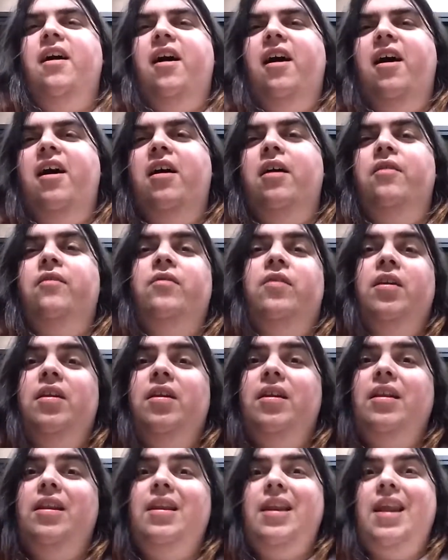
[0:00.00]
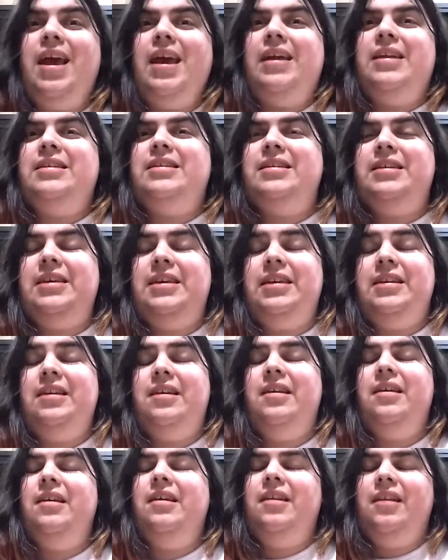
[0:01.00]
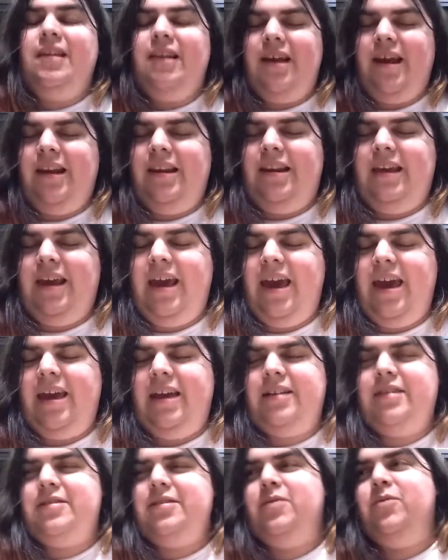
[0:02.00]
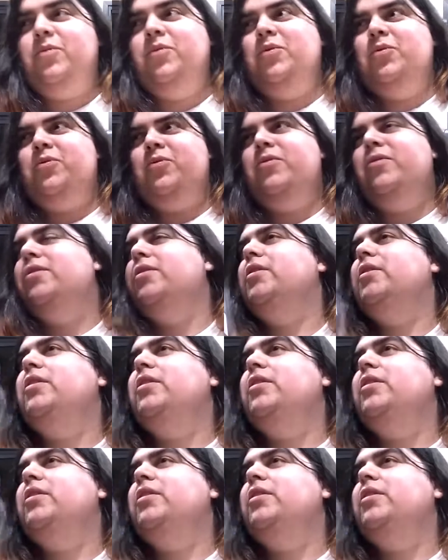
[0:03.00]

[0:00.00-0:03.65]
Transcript: of 1998. Oof.